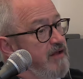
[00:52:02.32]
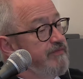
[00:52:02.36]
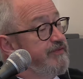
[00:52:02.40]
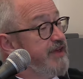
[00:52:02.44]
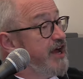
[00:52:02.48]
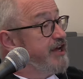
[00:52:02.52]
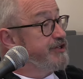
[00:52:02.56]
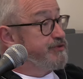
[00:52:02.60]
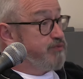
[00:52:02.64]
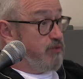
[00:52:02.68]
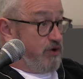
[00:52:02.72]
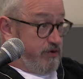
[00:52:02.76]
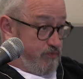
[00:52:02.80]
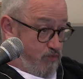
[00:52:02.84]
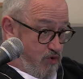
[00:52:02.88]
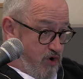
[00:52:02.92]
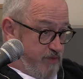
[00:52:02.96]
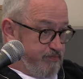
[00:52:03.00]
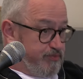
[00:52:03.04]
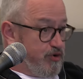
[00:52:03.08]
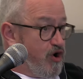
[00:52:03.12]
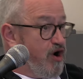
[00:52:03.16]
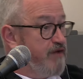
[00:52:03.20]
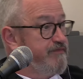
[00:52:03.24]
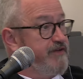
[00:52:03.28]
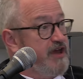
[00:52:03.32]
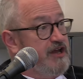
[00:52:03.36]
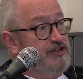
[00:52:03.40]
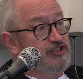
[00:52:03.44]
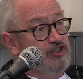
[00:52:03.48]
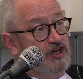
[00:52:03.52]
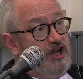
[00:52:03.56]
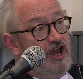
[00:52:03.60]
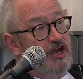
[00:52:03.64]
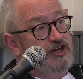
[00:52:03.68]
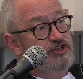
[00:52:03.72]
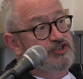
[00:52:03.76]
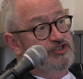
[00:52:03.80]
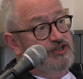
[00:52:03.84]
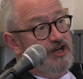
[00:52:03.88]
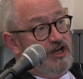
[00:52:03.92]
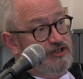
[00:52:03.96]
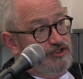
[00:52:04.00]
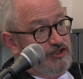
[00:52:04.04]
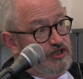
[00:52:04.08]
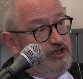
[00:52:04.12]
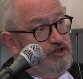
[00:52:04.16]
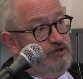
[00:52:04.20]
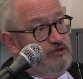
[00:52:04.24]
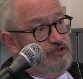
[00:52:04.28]
That's why, why private education
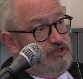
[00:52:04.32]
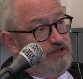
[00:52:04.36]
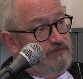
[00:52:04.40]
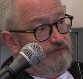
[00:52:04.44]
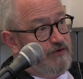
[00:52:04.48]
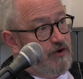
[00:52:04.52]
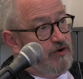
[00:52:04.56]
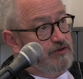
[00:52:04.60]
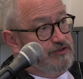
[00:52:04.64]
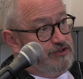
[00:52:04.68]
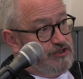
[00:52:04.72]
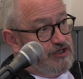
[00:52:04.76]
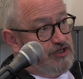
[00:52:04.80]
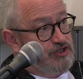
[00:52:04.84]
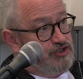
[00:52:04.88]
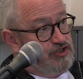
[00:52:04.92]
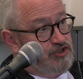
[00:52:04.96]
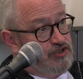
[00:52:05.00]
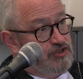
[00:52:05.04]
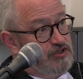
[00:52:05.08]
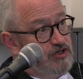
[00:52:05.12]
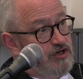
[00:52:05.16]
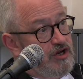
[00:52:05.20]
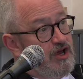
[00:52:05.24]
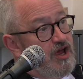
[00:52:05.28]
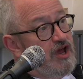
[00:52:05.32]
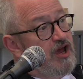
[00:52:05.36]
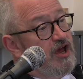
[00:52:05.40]
has a huge advantage,